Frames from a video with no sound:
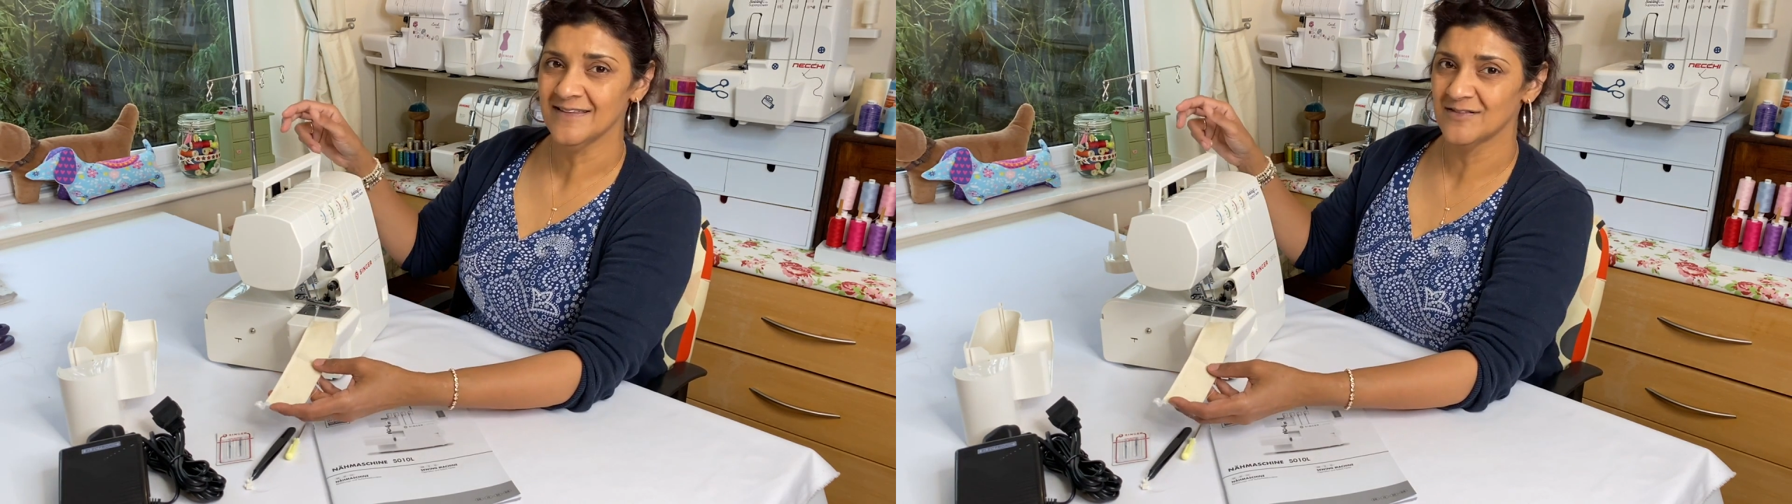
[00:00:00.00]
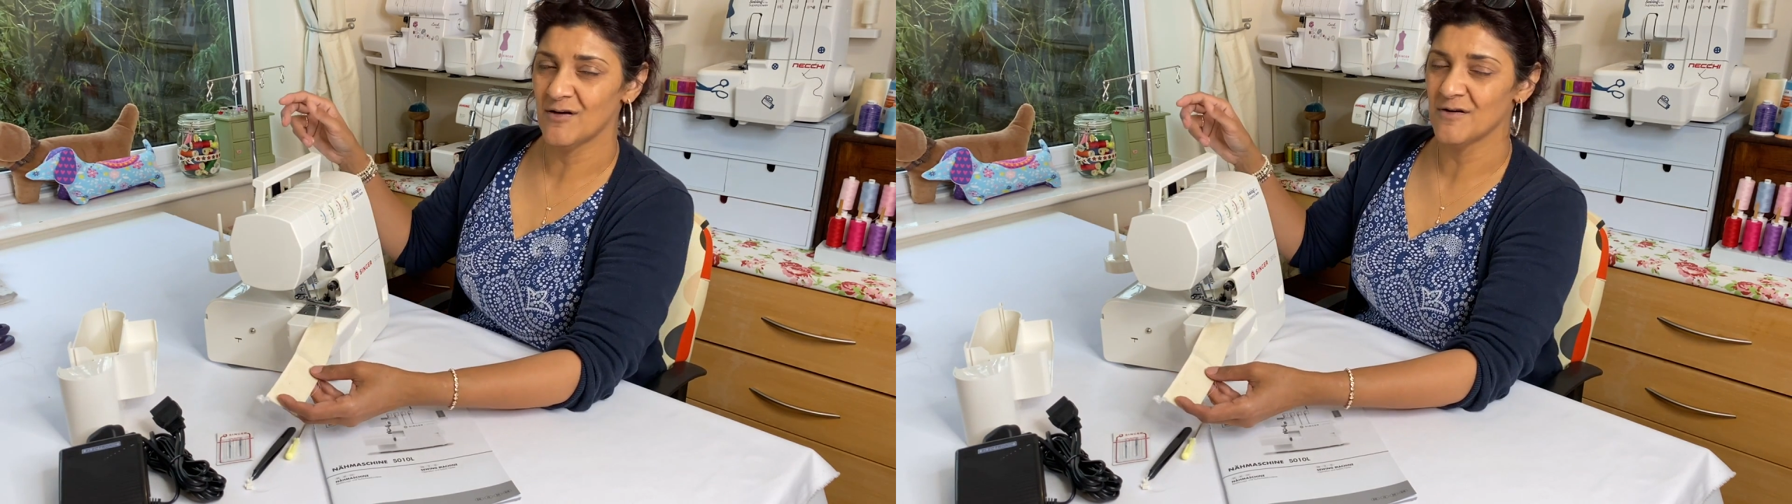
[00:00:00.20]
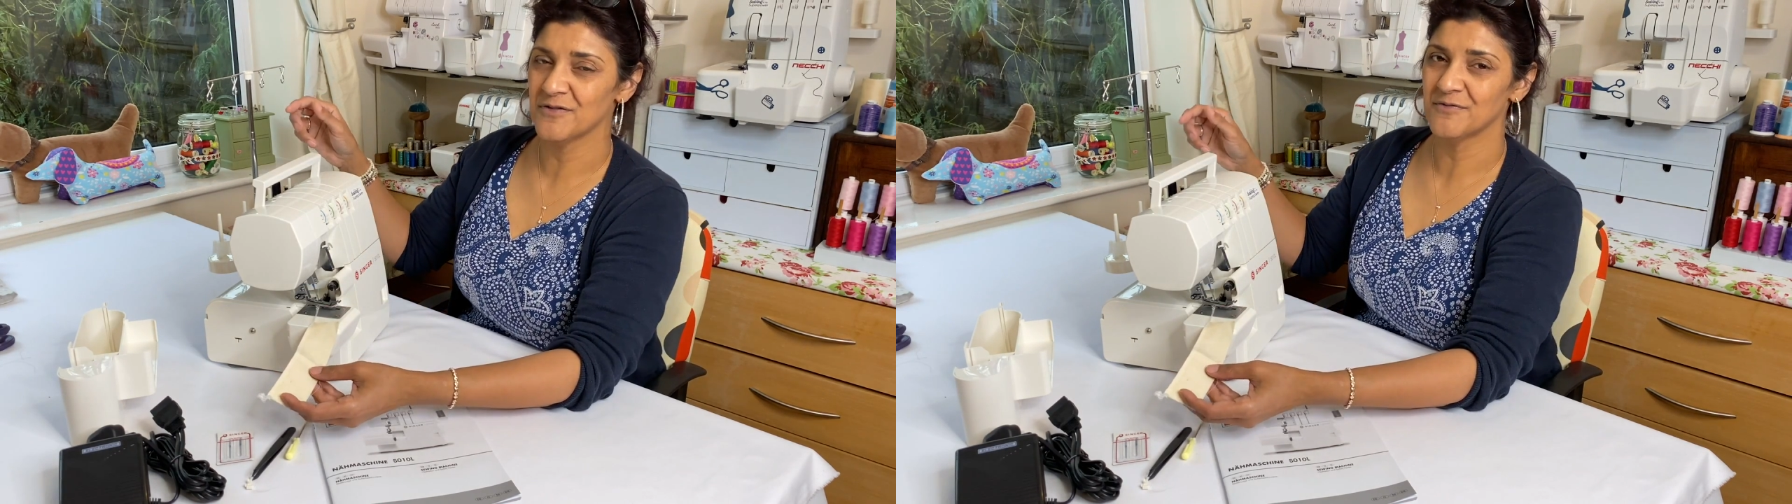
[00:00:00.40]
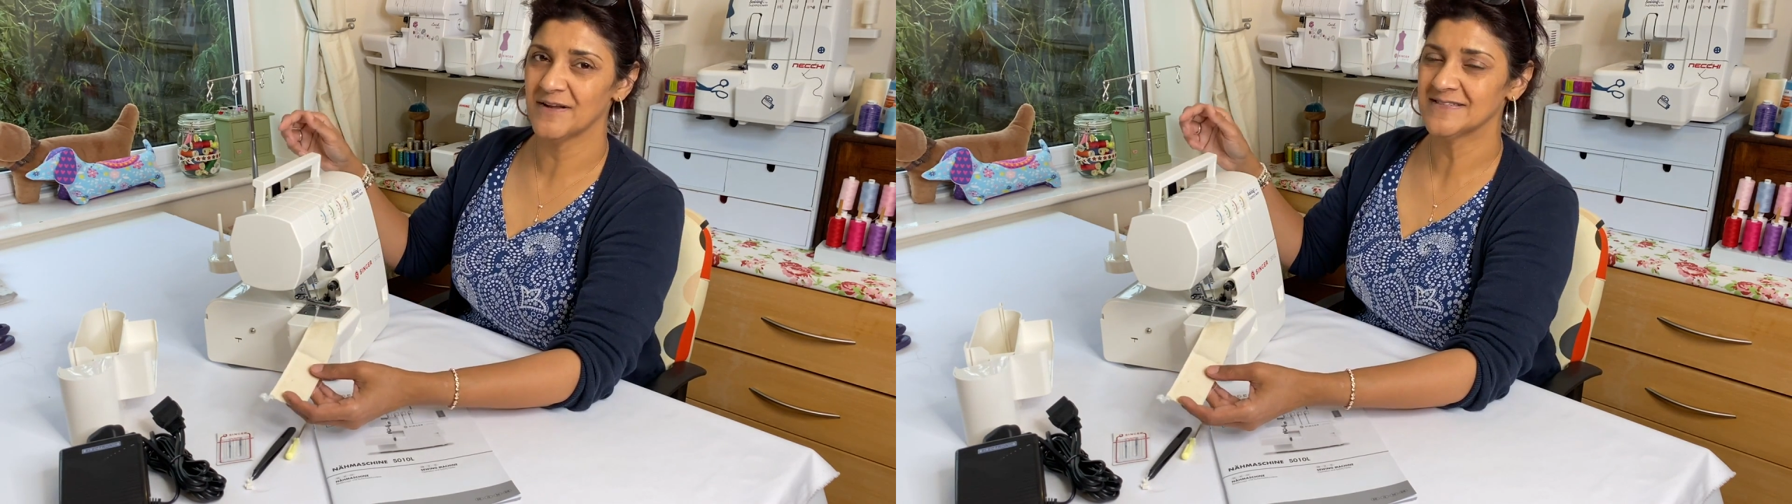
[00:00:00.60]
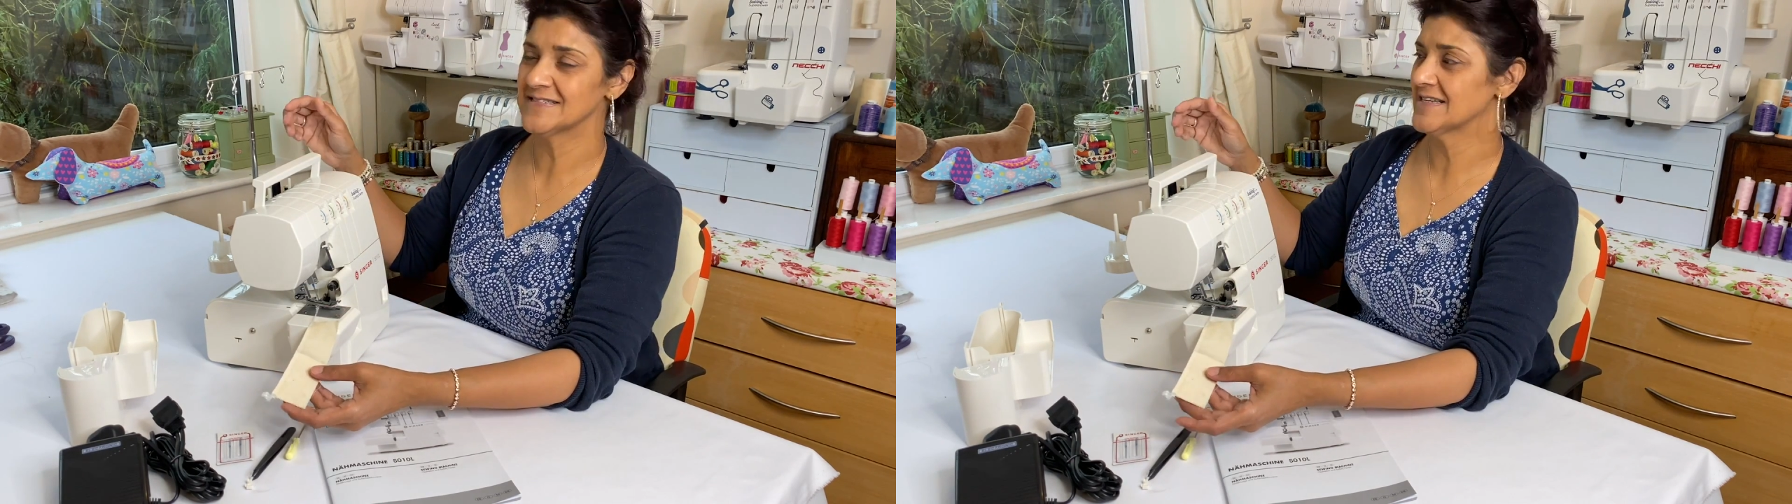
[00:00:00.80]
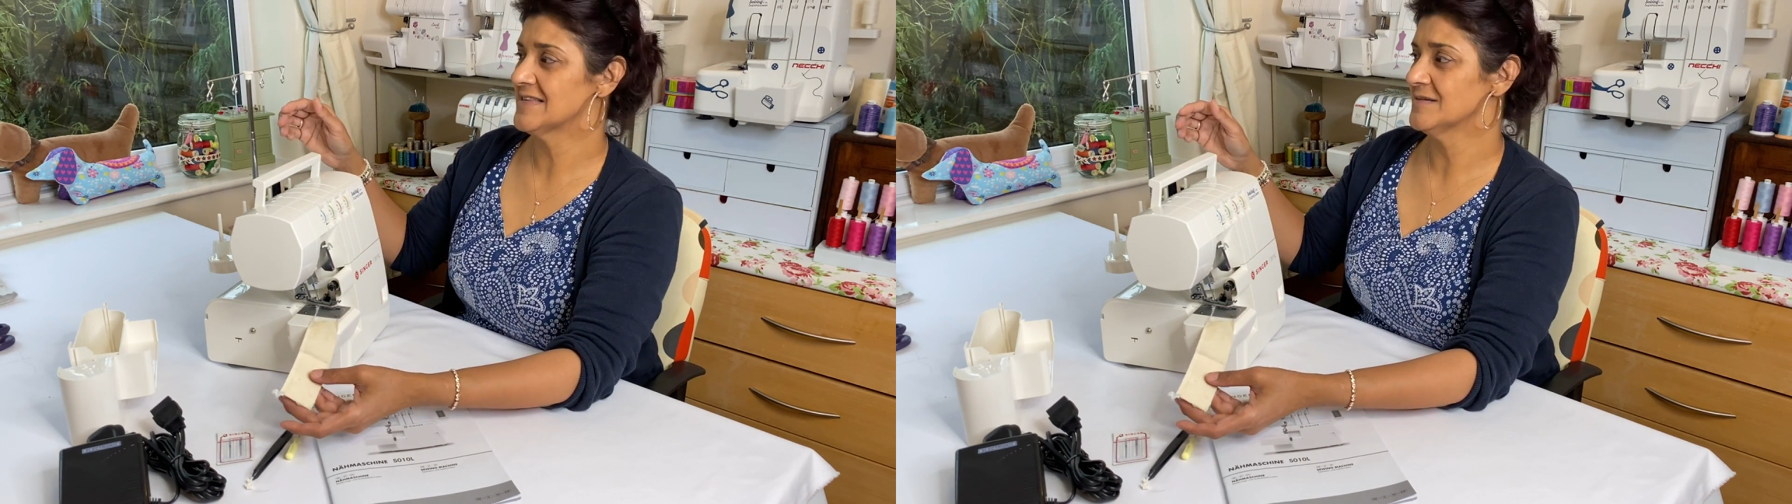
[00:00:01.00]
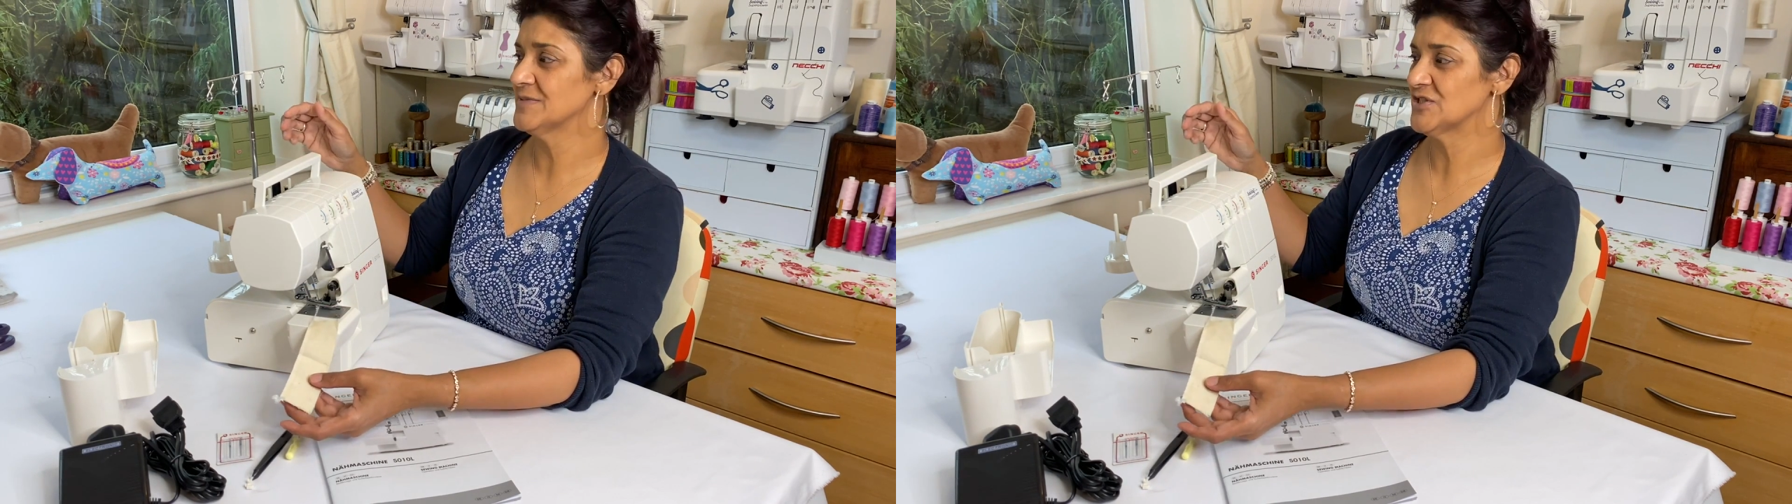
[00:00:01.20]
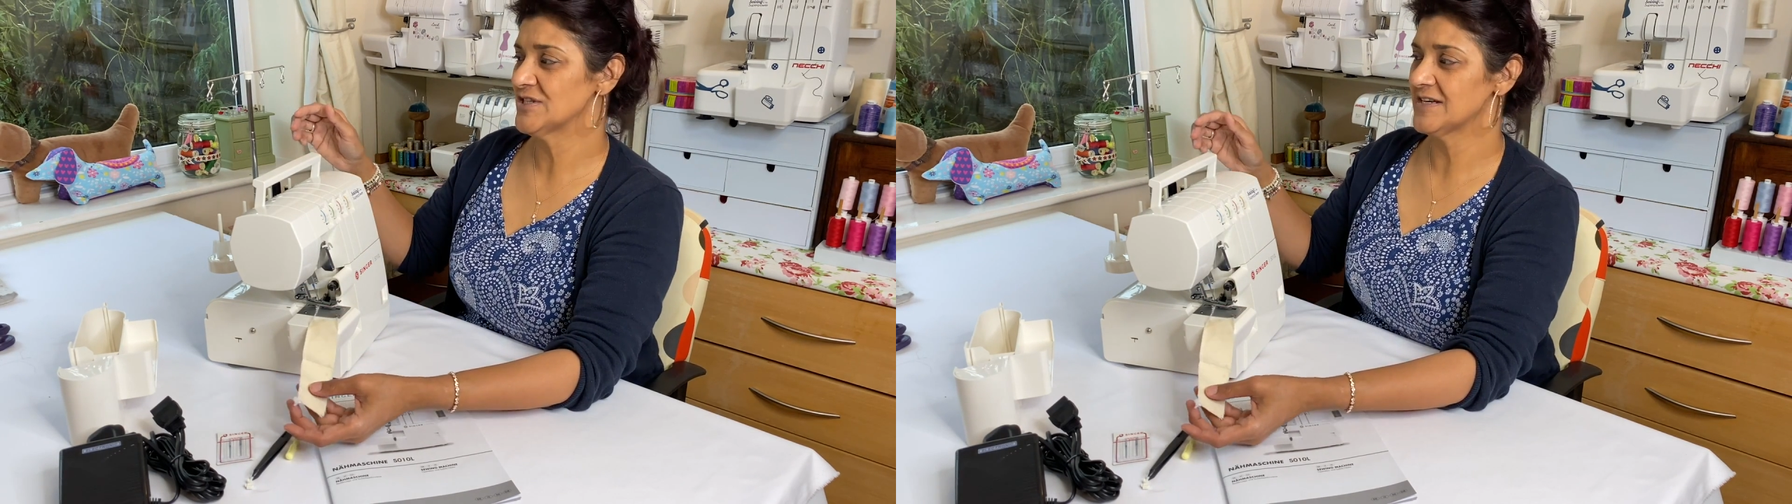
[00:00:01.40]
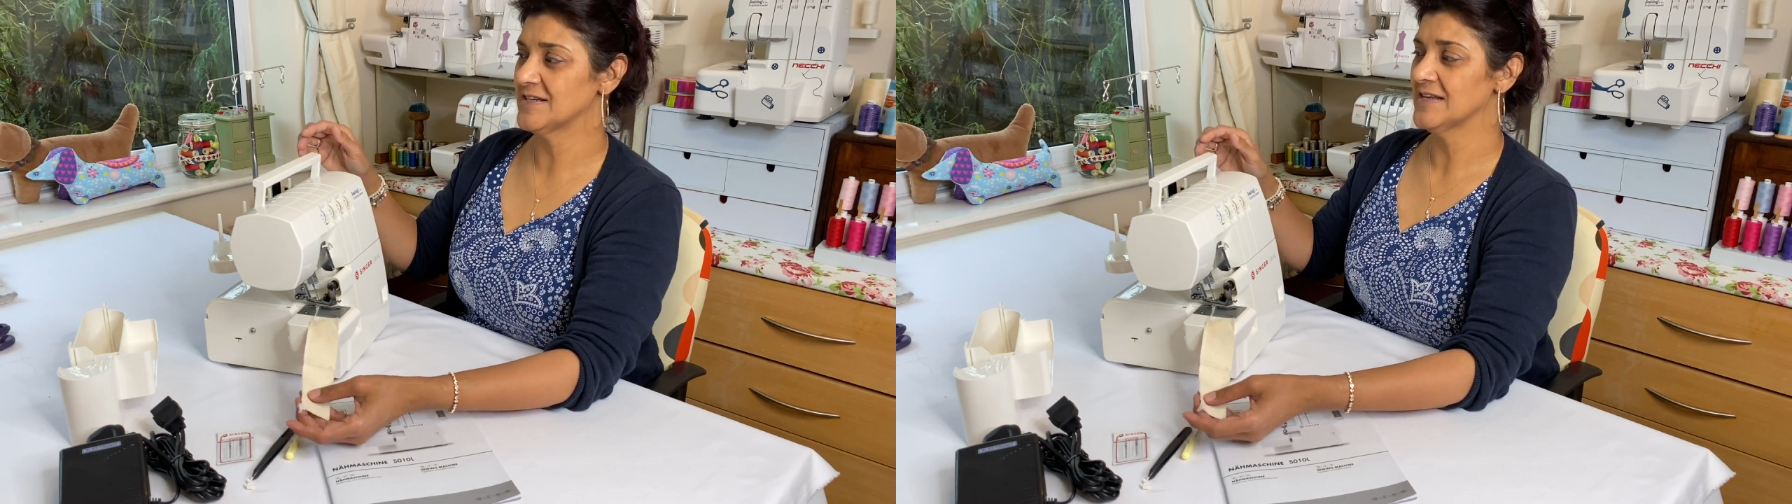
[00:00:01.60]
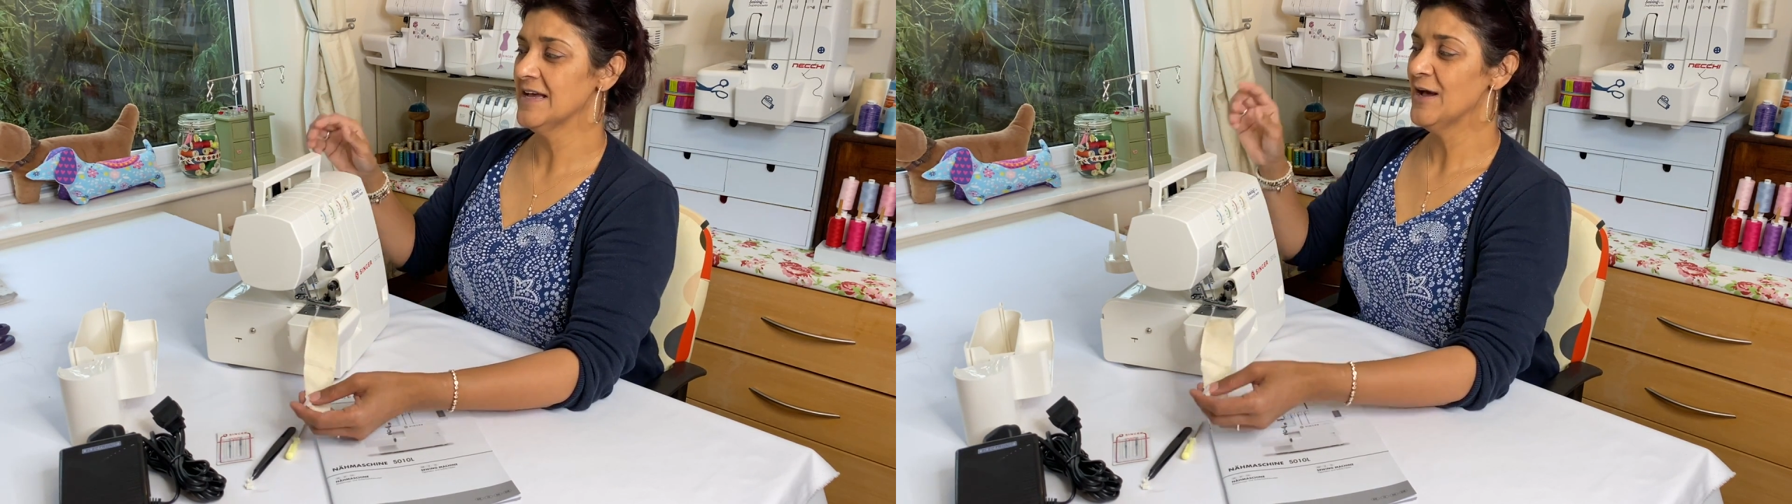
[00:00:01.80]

that are threaded in the machine.